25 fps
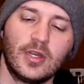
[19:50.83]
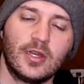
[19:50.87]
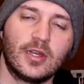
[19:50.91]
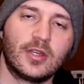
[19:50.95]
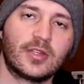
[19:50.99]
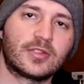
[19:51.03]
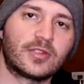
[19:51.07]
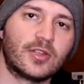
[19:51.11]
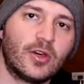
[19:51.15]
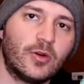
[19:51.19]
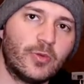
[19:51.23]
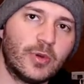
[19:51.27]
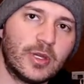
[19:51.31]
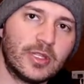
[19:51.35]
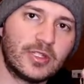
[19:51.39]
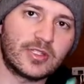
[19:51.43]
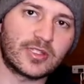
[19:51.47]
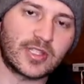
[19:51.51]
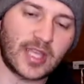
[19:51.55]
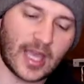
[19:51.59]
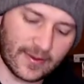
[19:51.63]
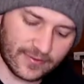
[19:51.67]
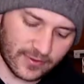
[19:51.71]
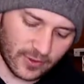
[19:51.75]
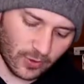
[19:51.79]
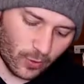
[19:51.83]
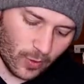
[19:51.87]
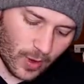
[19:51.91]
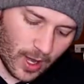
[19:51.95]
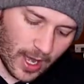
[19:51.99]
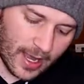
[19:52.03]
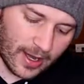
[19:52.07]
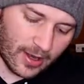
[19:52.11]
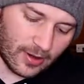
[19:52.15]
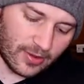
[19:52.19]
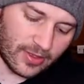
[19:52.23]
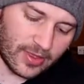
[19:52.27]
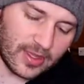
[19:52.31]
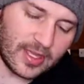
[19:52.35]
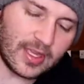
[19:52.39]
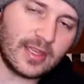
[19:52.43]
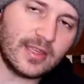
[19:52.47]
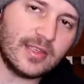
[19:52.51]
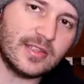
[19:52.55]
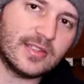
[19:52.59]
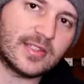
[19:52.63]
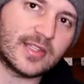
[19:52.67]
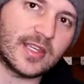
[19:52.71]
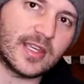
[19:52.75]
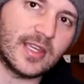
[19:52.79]
So we just have to wire
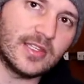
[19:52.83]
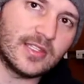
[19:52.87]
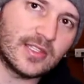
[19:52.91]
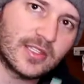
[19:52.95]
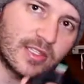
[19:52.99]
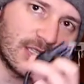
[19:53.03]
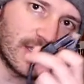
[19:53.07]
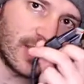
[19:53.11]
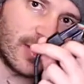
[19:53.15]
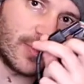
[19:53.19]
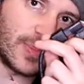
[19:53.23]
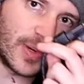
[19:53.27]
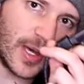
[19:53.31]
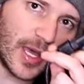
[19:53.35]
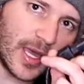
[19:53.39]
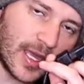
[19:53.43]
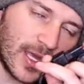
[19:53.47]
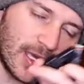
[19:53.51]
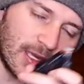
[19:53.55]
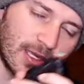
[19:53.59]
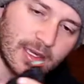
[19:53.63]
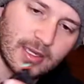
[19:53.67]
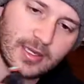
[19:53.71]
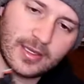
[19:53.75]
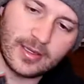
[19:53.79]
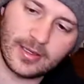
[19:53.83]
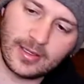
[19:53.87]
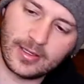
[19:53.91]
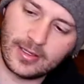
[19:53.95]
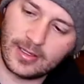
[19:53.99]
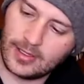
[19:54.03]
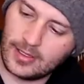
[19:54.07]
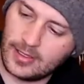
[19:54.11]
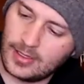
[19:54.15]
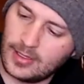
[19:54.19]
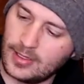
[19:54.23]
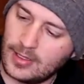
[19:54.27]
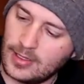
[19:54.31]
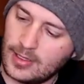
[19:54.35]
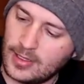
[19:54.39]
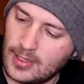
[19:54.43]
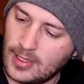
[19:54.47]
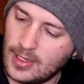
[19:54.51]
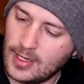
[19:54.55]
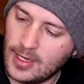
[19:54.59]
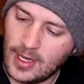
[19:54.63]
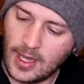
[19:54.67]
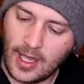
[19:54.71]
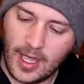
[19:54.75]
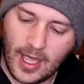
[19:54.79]
these into the bike,
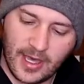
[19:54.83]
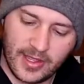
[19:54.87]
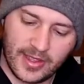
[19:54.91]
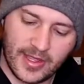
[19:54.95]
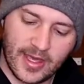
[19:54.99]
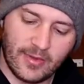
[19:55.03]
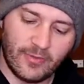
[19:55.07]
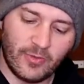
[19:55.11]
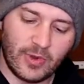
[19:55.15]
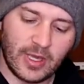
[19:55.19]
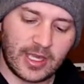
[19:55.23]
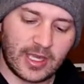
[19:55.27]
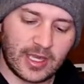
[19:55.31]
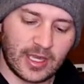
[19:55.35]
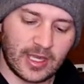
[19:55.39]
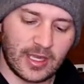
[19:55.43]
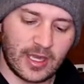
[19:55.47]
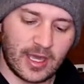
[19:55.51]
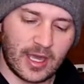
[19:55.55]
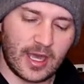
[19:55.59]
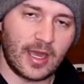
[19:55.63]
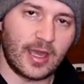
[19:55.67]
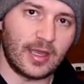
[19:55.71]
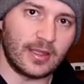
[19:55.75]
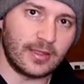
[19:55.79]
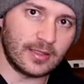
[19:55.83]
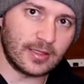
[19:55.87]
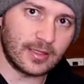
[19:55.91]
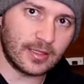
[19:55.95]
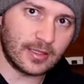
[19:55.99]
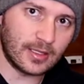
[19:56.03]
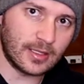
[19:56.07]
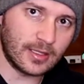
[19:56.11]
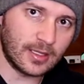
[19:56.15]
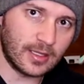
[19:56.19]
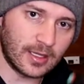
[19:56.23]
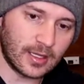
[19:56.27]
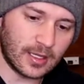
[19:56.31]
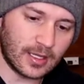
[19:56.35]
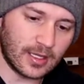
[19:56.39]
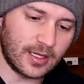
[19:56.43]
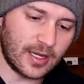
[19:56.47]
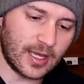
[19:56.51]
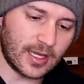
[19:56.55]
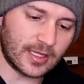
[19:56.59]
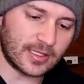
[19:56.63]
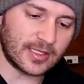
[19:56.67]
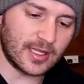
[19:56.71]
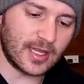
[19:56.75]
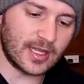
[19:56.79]
and then we can
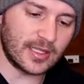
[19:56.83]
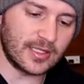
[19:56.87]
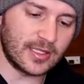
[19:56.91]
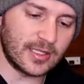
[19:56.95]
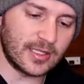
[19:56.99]
connect and